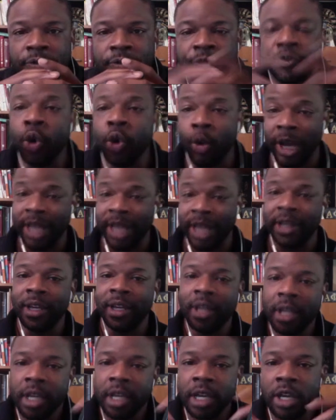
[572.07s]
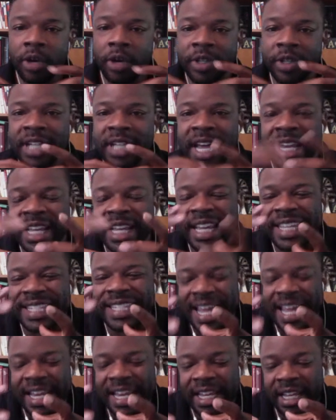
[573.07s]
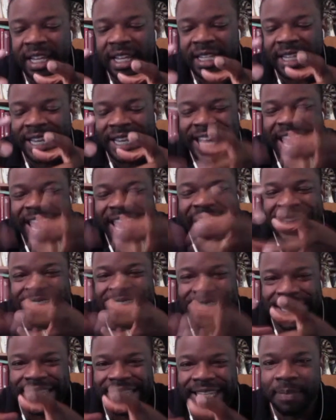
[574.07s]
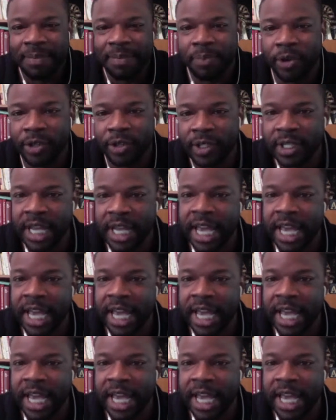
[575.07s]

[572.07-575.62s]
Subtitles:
fluid. It's not an entity per se.